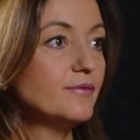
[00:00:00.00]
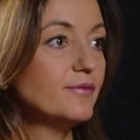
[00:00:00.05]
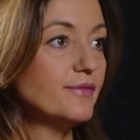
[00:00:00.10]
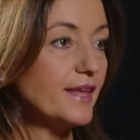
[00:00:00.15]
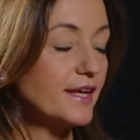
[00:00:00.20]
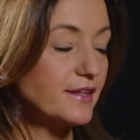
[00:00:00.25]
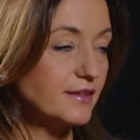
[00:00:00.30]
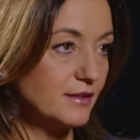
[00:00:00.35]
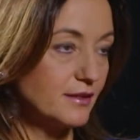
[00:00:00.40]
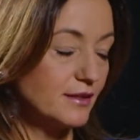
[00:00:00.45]

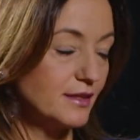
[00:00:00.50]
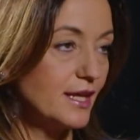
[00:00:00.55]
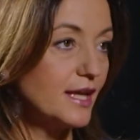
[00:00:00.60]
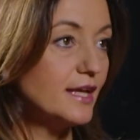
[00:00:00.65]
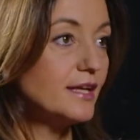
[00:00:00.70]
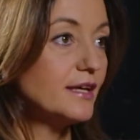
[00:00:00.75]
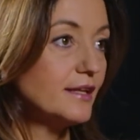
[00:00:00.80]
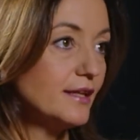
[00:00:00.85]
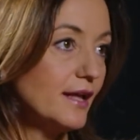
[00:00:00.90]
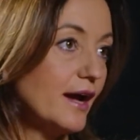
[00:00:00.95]
that they
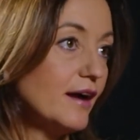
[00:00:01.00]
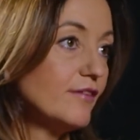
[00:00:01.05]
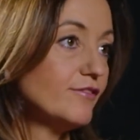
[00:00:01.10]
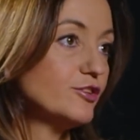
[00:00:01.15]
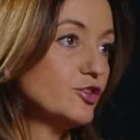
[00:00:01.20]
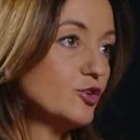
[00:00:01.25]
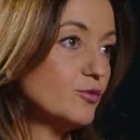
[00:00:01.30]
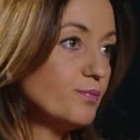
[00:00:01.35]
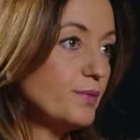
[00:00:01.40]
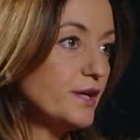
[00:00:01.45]
can have
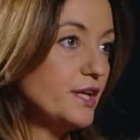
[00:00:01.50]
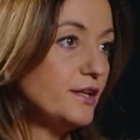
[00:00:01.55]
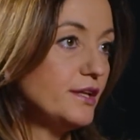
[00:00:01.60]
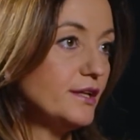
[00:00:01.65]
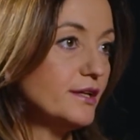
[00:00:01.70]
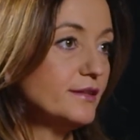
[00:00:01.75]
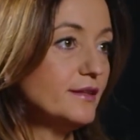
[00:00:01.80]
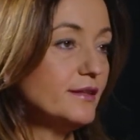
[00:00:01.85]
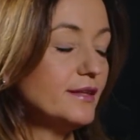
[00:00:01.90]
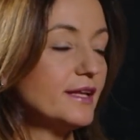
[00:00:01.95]
an opinion,